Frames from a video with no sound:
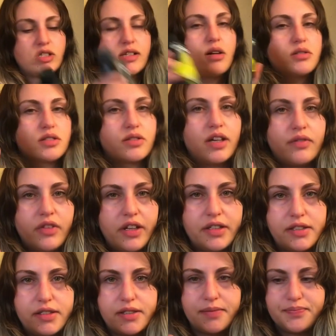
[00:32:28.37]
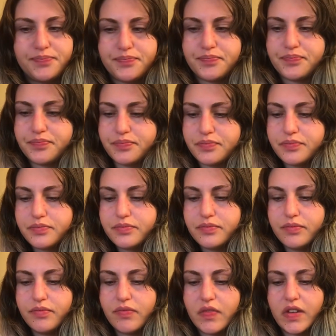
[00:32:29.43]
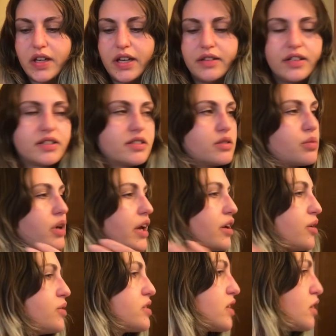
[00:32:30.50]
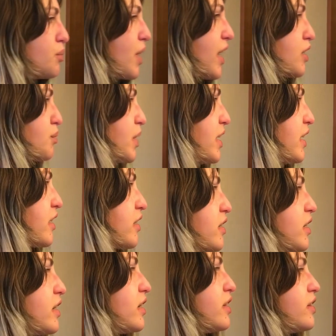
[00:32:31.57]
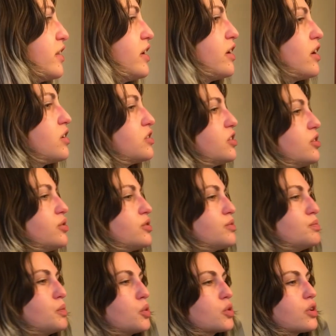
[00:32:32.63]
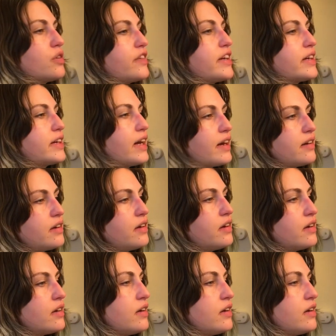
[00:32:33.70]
also have this, and this is what I used in the back of my hair, and I think I'll use more of it again,